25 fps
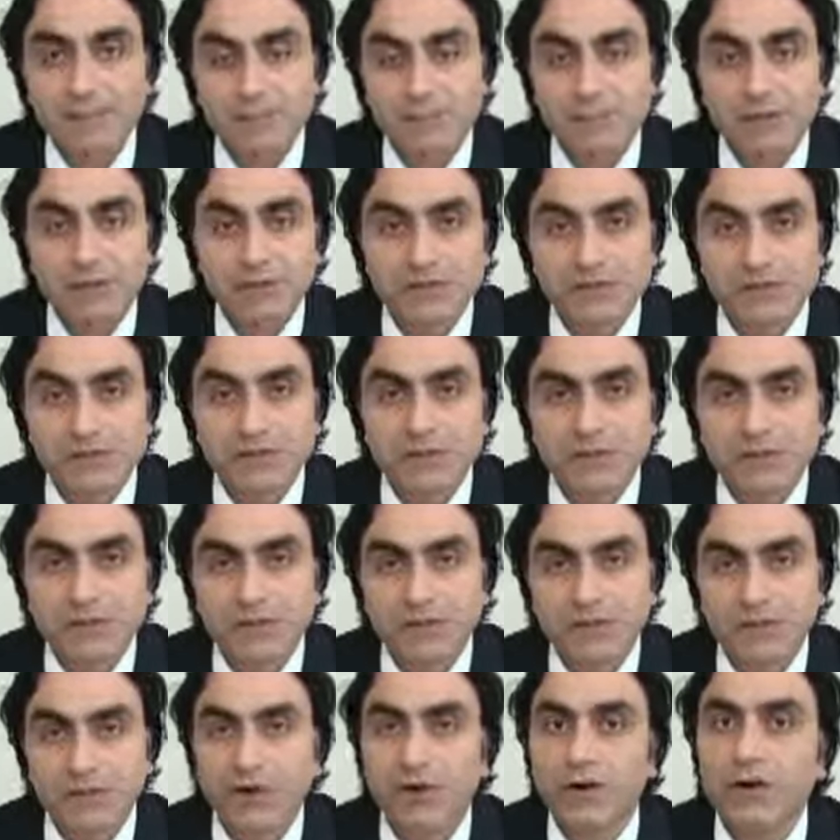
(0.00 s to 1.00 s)

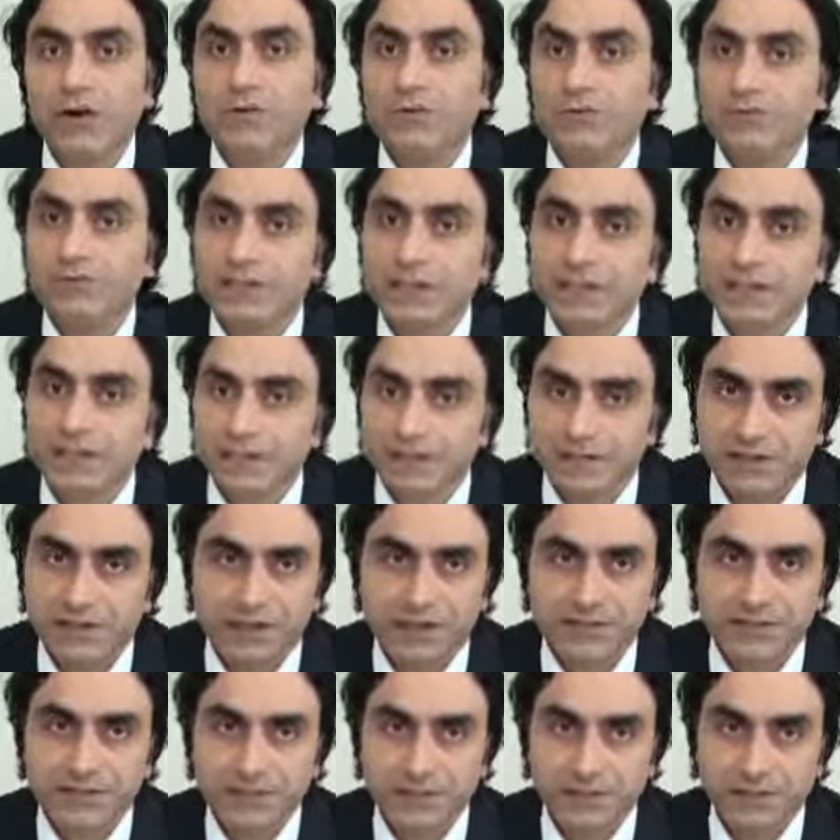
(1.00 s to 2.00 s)
opportunity of the
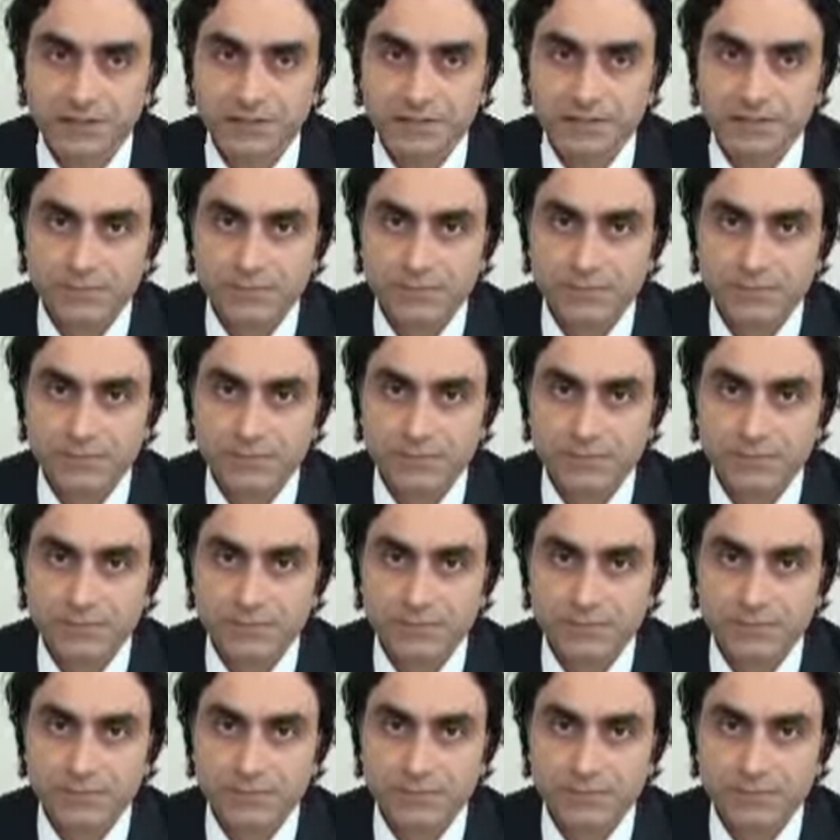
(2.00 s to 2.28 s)
hereafter.